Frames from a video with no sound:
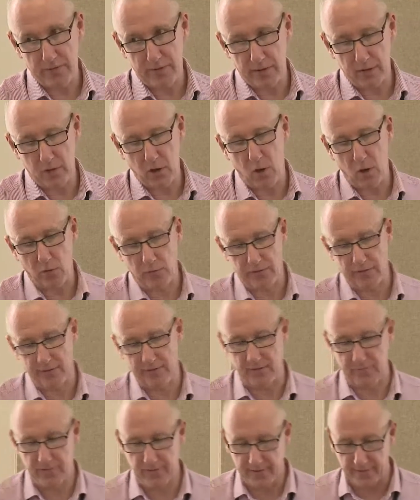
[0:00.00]
and
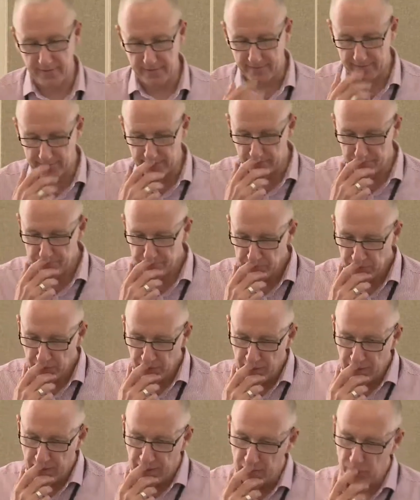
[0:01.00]
cons of the system,
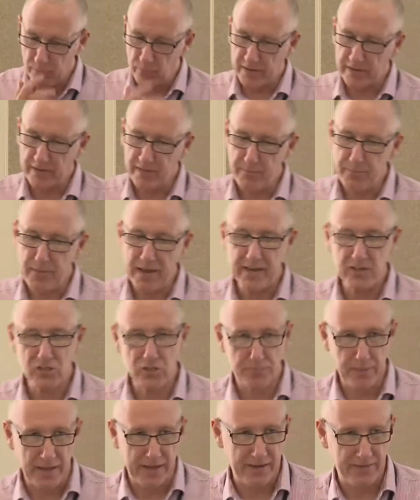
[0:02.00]
one of the
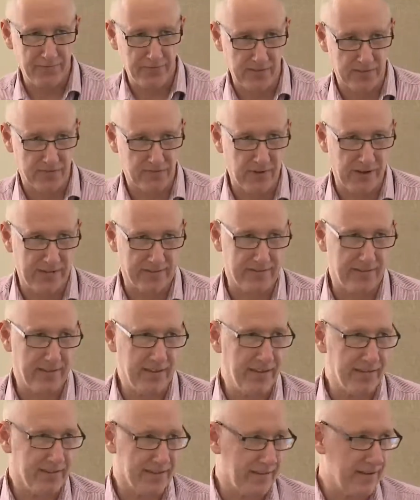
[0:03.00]
major benefits for us
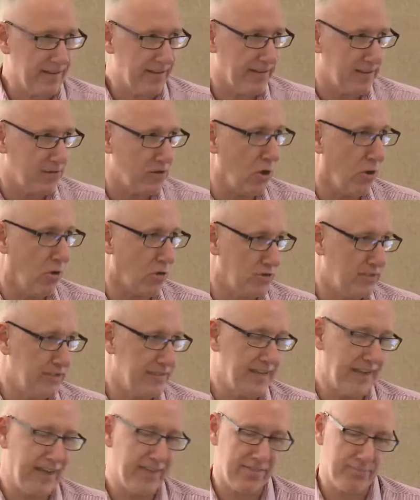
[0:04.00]
is that it's not
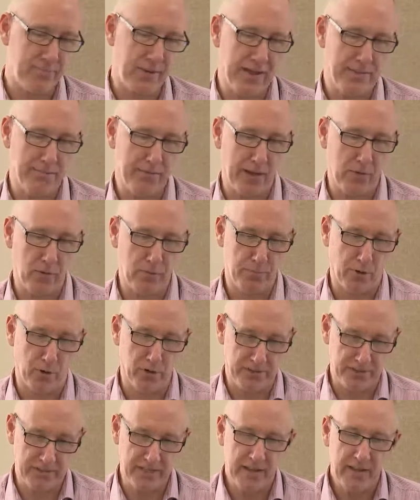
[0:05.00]
death by
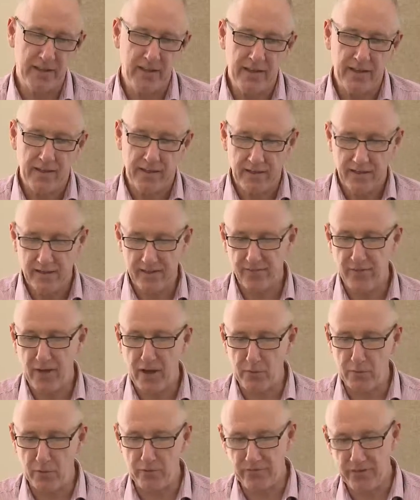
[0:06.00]
PowerPoint. It's
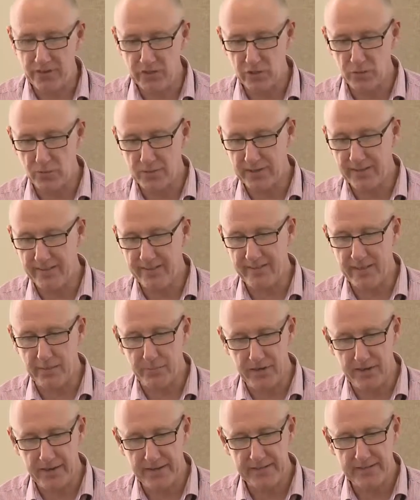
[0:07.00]
far more visually
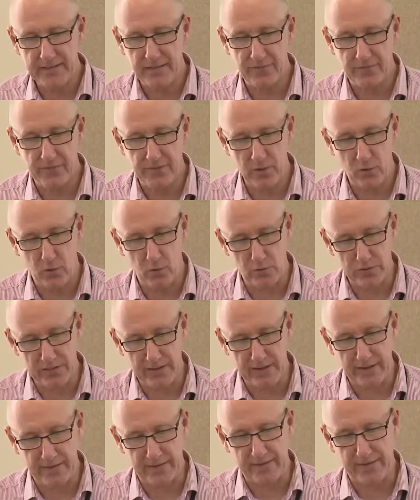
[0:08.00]
stimulating for the
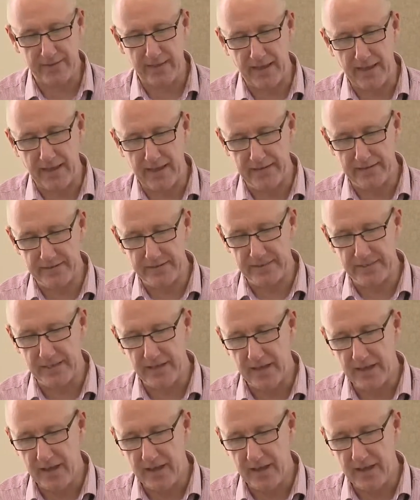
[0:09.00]
audience, and